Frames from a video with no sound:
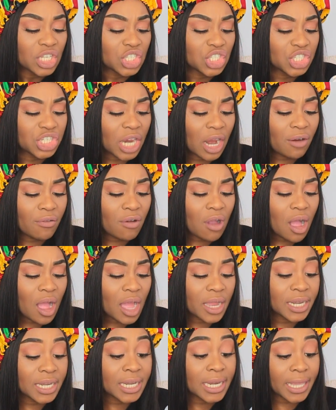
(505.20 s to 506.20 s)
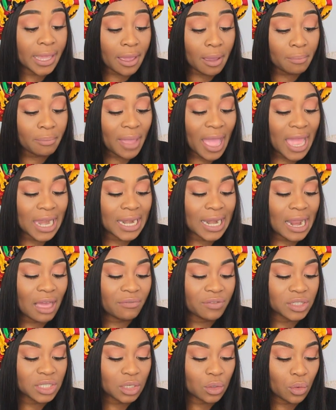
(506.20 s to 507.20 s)
Geranium and
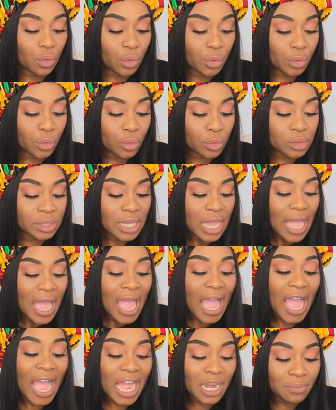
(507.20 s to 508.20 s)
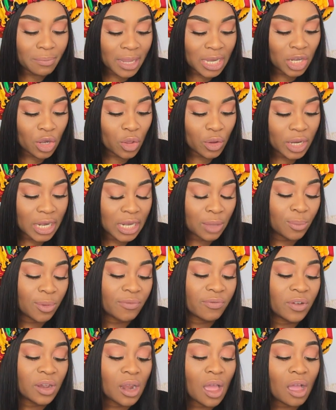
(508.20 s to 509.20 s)
lavender oils, handmade locally
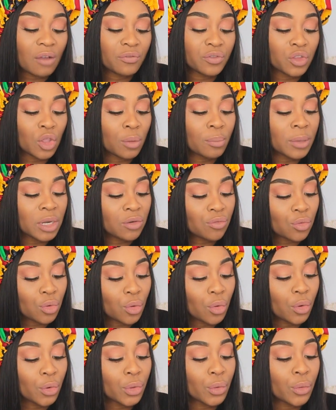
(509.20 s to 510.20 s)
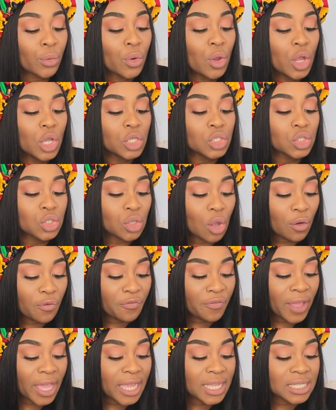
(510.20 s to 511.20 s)
with love, no mineral oil,
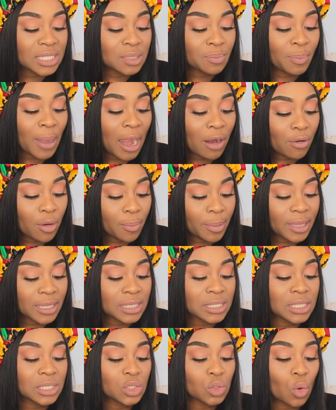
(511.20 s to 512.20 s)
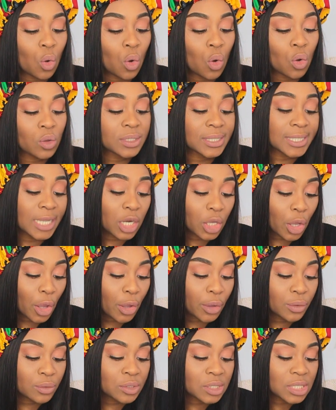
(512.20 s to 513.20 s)
sulfates, parabens or
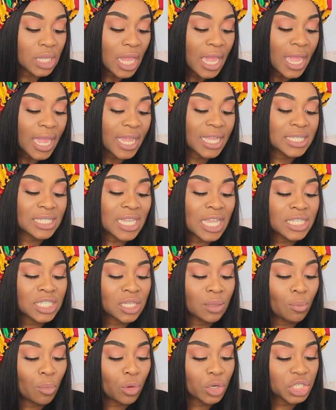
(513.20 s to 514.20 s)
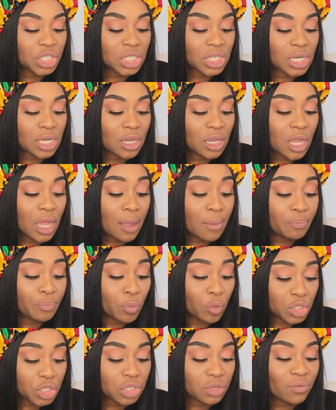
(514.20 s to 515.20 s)
silicones, intensely
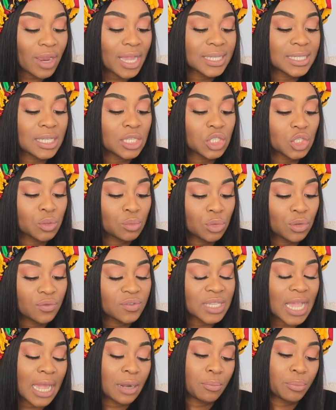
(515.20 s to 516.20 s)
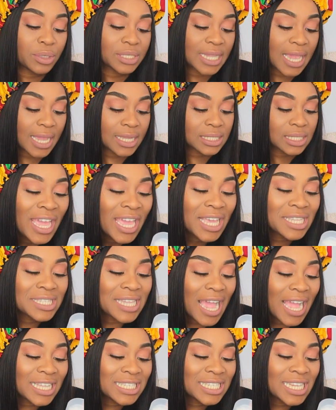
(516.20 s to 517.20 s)
moisturizes, smooths and protects. Its
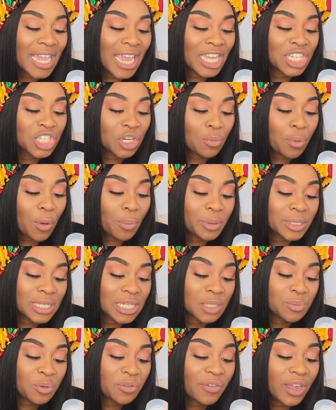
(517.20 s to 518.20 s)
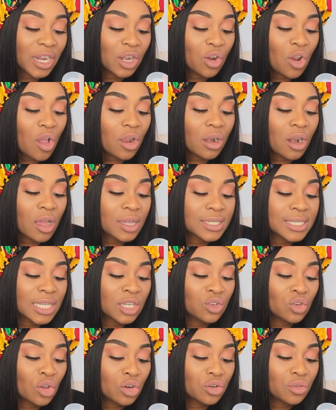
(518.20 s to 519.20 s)
anti-aging properties provide
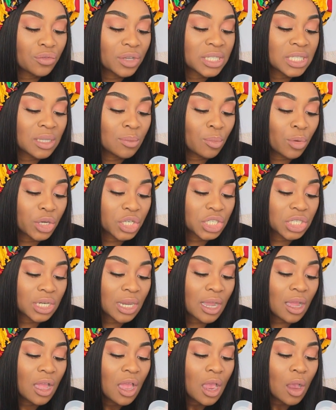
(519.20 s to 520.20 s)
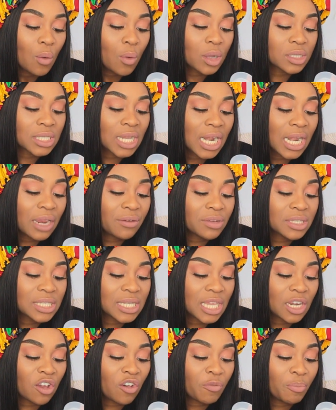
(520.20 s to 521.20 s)
long-lasting, non-greasy moisture whilst clearing
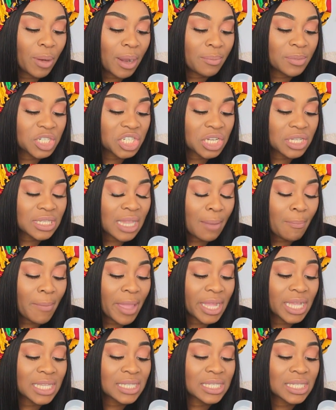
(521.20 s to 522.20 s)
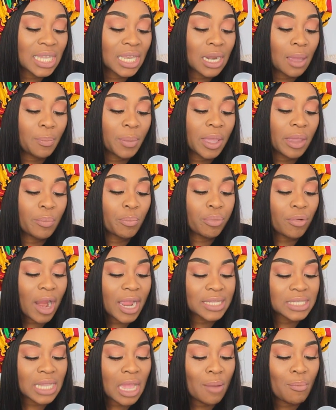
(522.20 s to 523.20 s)
skin of blemishes and making skin appear
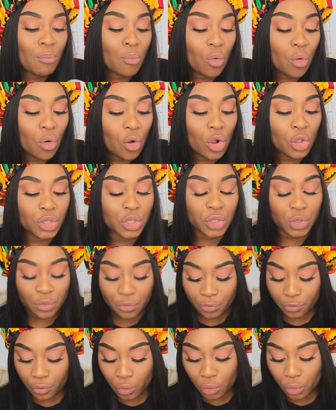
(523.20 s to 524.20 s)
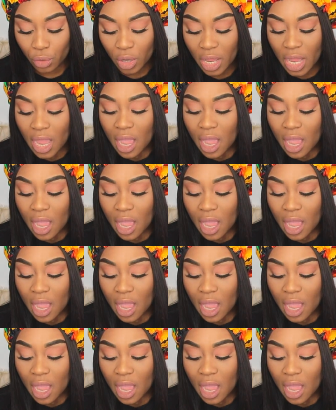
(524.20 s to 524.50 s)
bright and more youthful.